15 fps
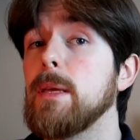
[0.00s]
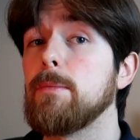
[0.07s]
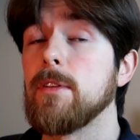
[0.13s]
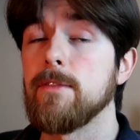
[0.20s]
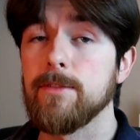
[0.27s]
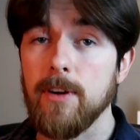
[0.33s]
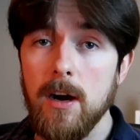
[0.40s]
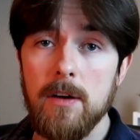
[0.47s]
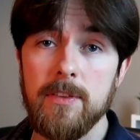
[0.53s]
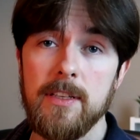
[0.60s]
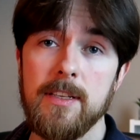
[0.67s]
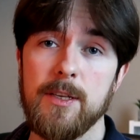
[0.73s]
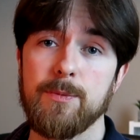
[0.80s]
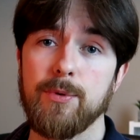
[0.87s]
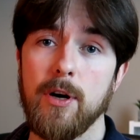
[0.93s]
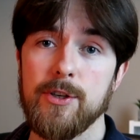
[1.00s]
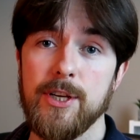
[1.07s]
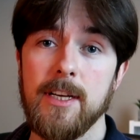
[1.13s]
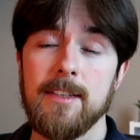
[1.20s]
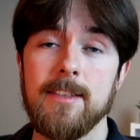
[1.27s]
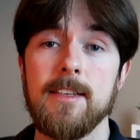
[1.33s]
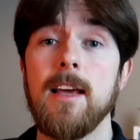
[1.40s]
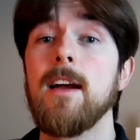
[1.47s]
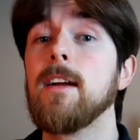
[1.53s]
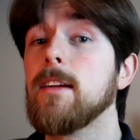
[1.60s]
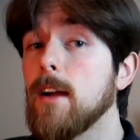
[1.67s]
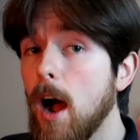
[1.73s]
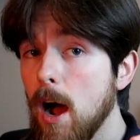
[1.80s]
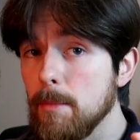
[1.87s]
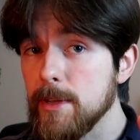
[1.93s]
people involved in this project
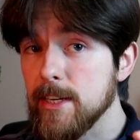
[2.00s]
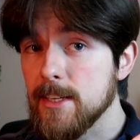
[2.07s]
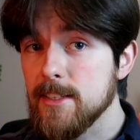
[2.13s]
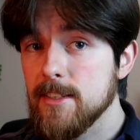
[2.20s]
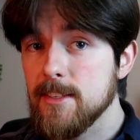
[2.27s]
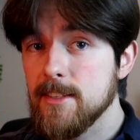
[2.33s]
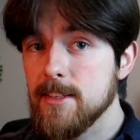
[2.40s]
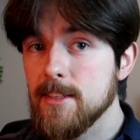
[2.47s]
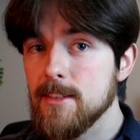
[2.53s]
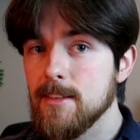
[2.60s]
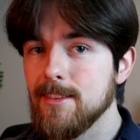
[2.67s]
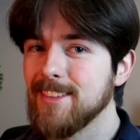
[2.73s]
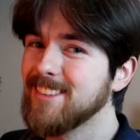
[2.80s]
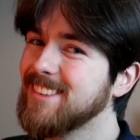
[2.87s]
communists.